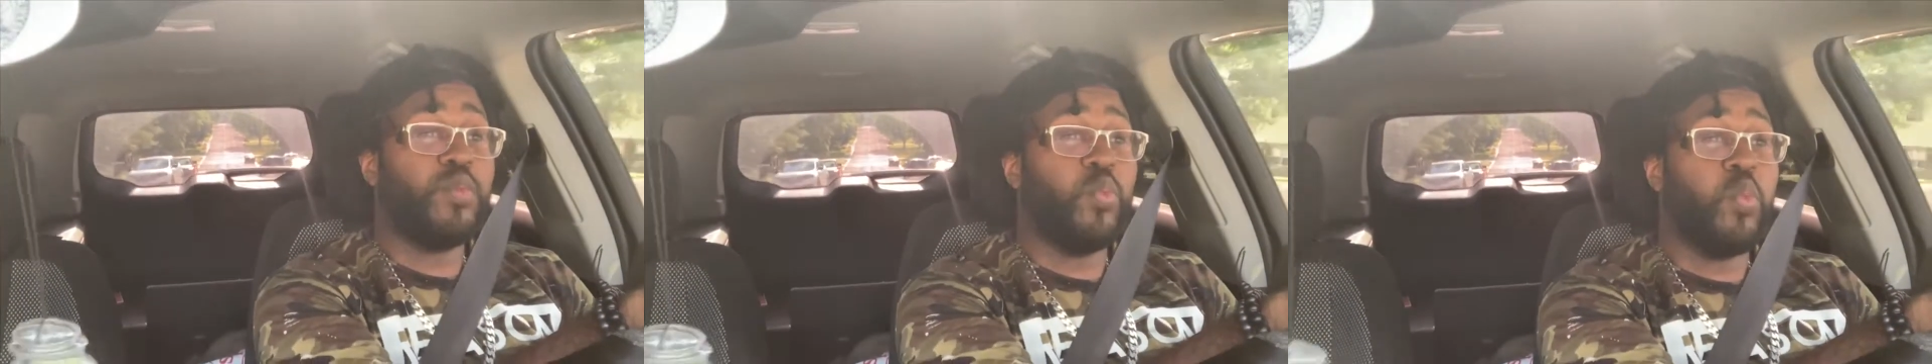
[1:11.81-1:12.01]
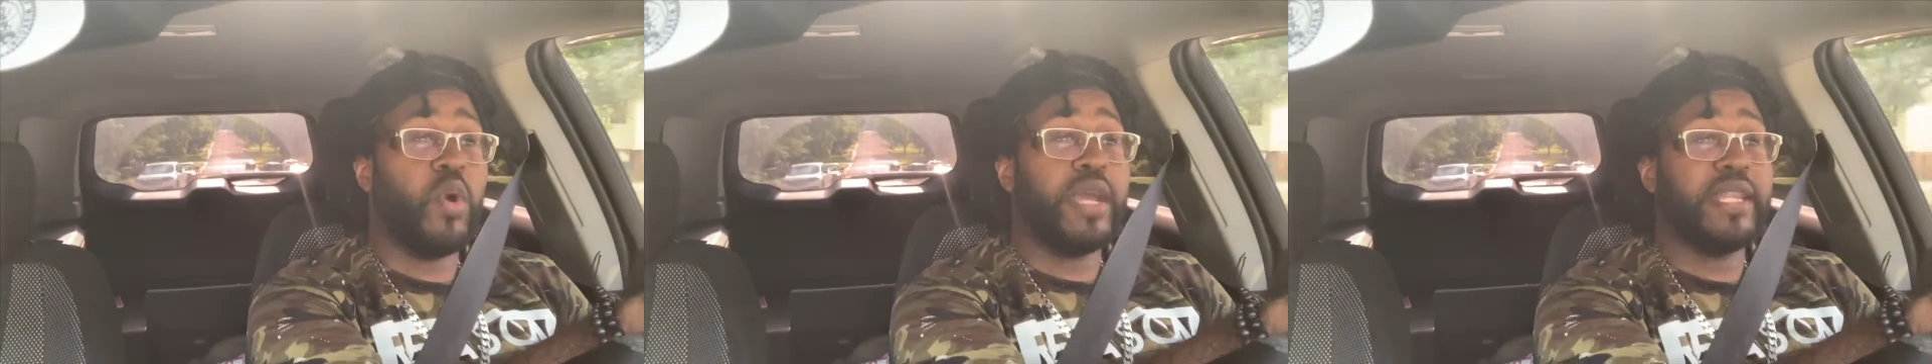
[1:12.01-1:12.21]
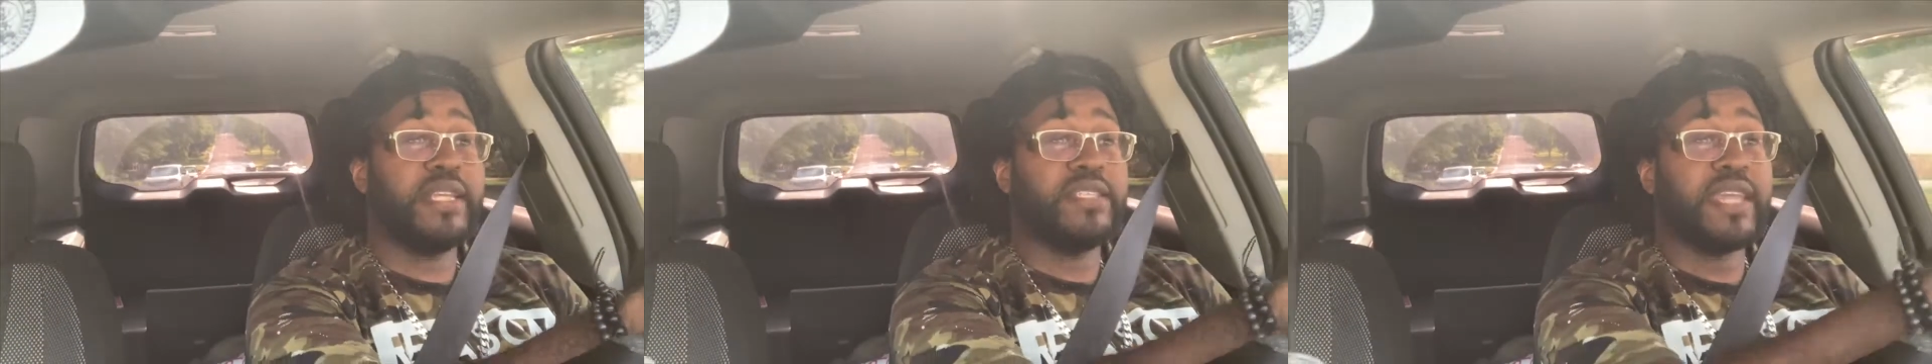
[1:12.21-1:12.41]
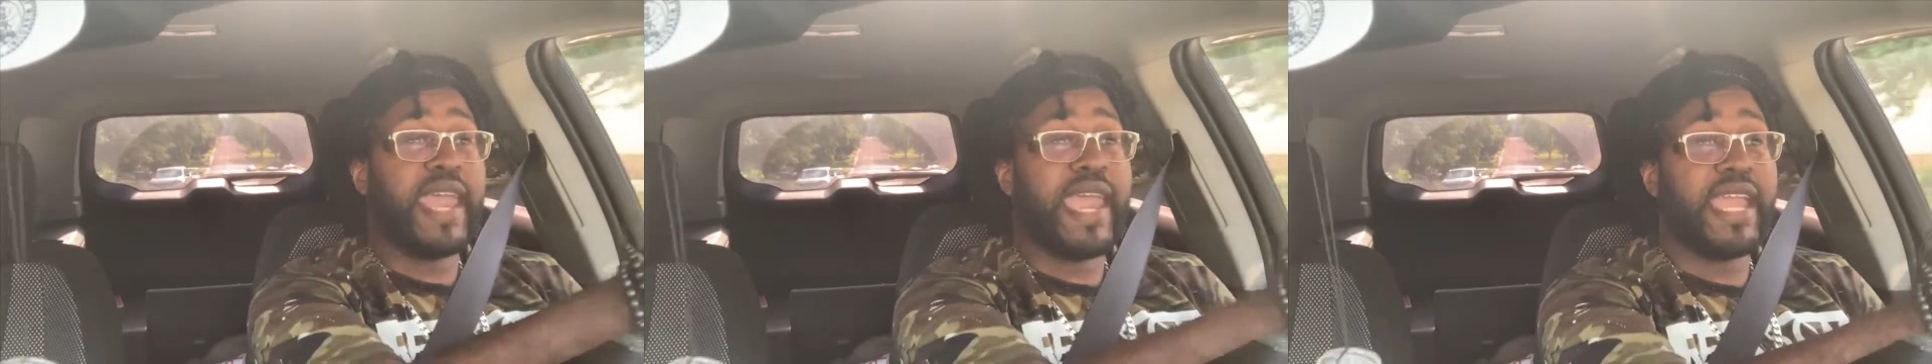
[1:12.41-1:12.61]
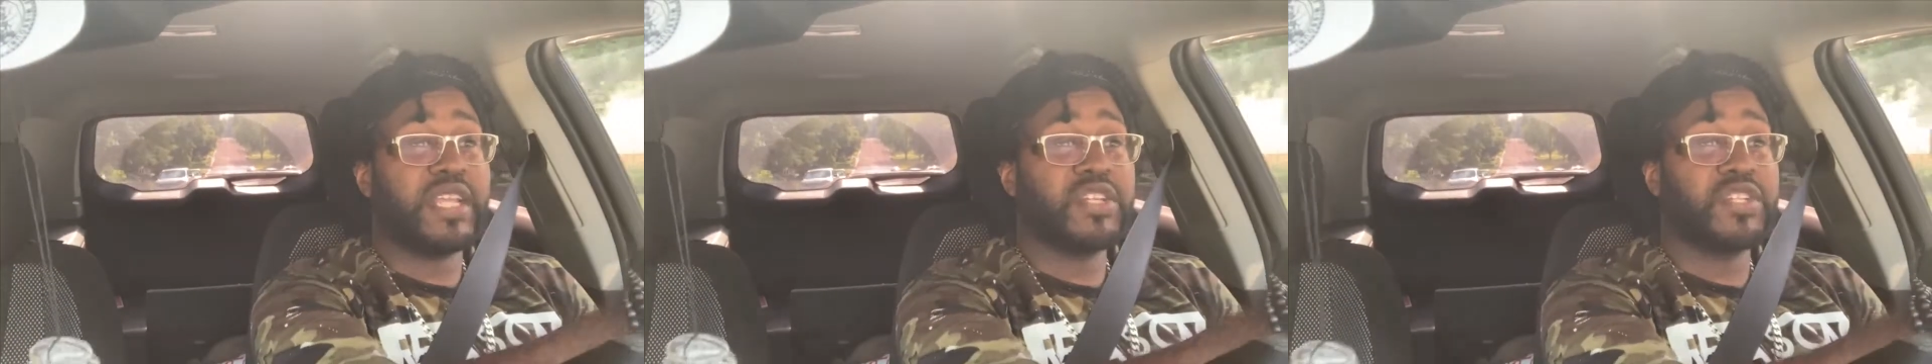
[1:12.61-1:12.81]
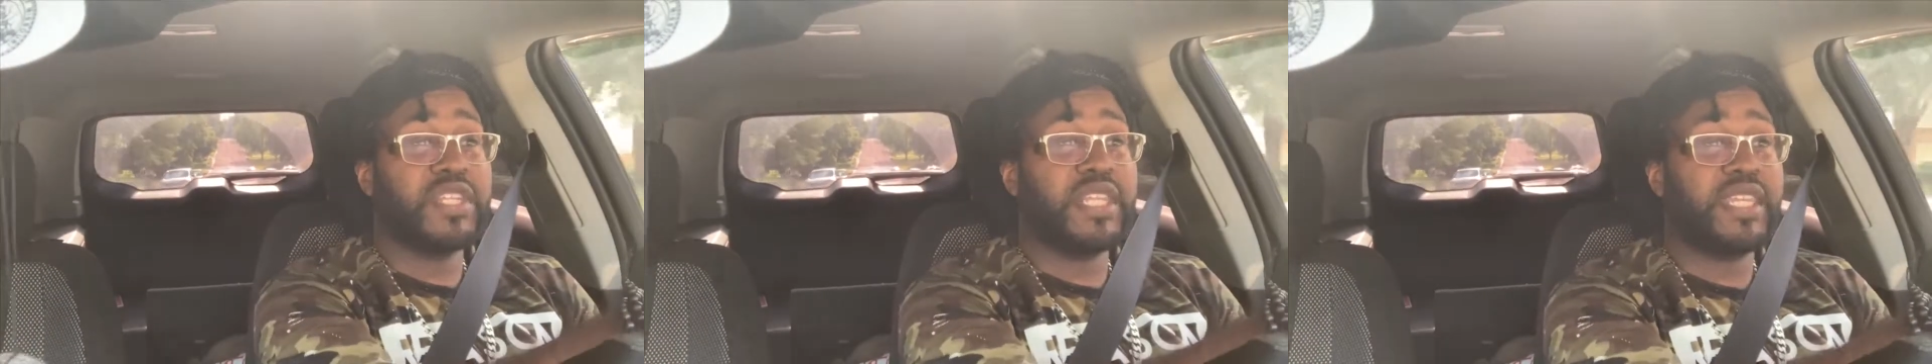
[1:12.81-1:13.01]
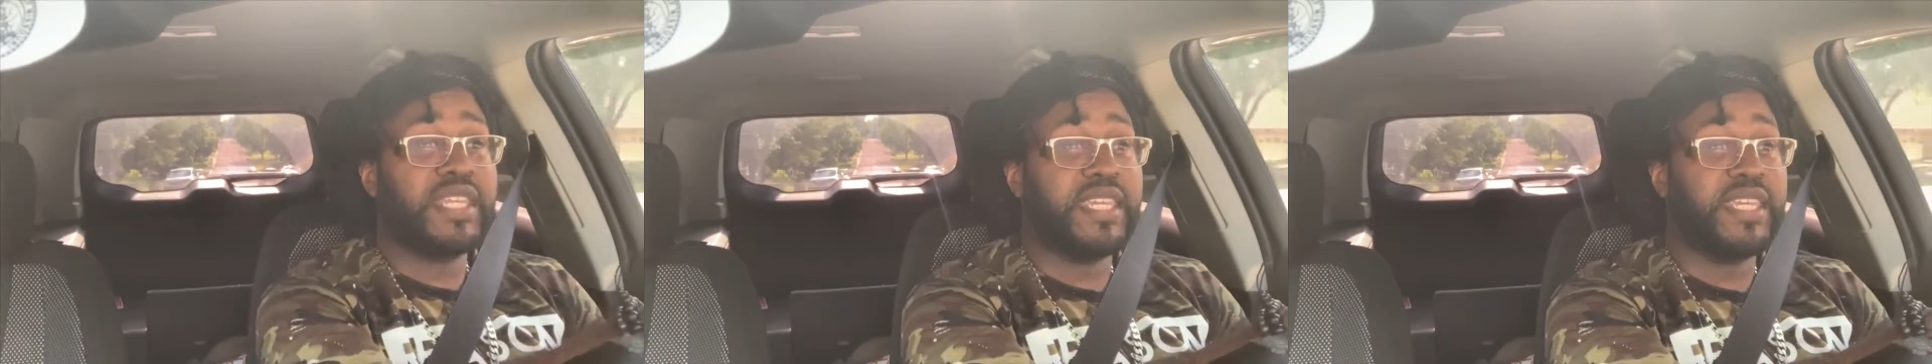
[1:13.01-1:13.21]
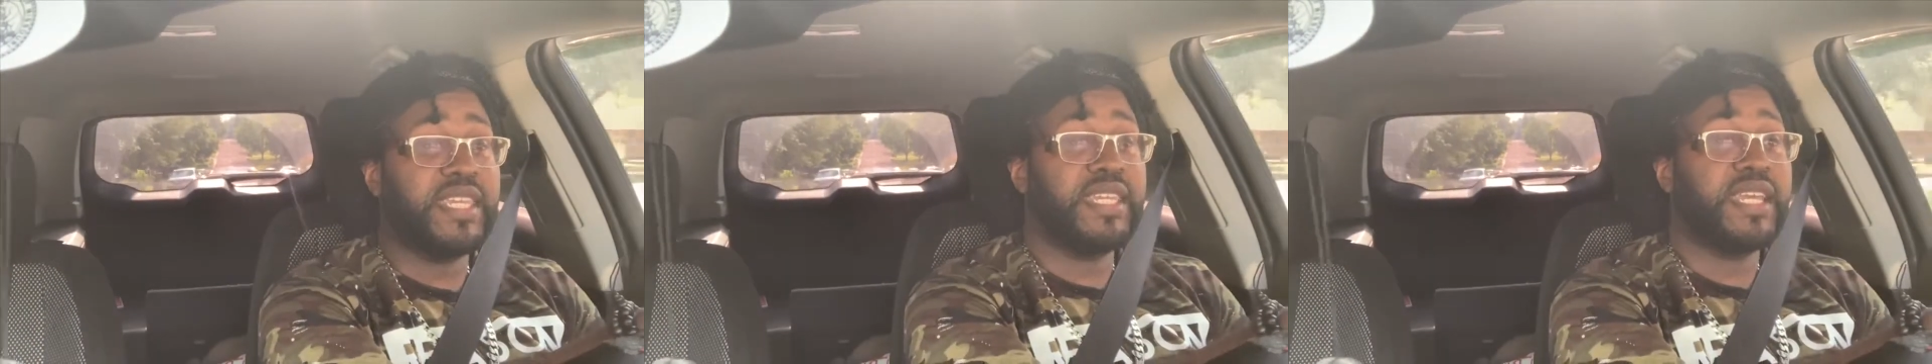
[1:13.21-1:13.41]
what is
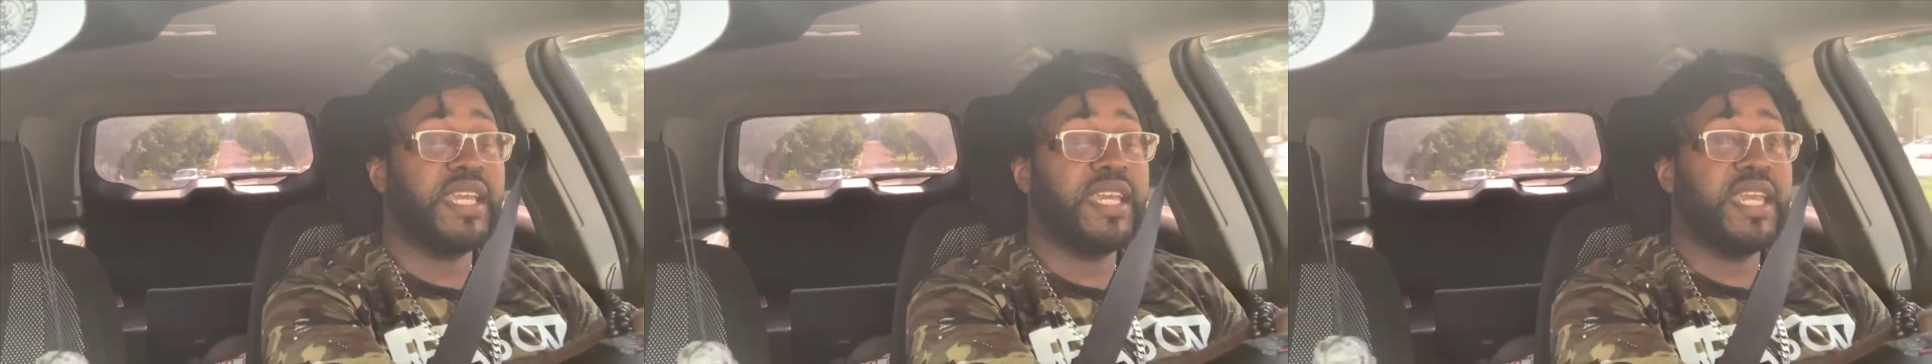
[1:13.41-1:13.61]
actually